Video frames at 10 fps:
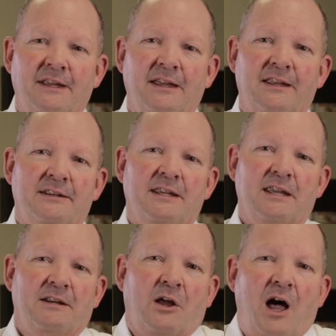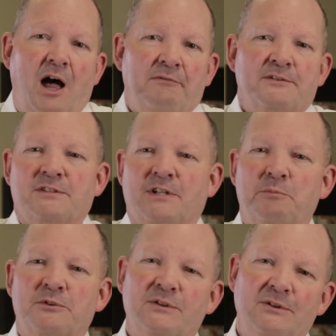And it offers an
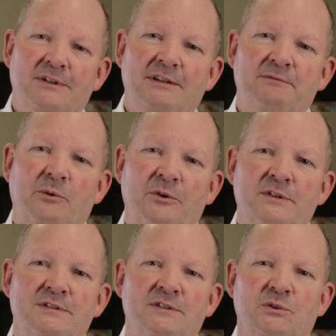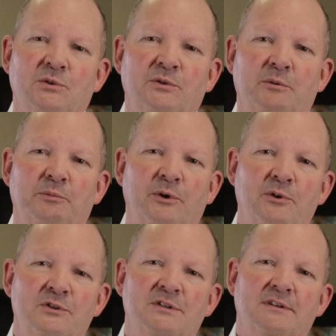opportunity for us to
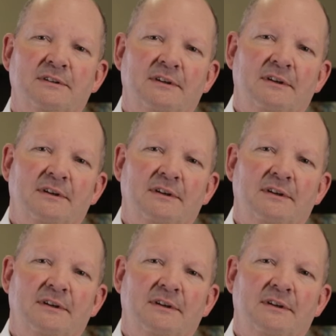approach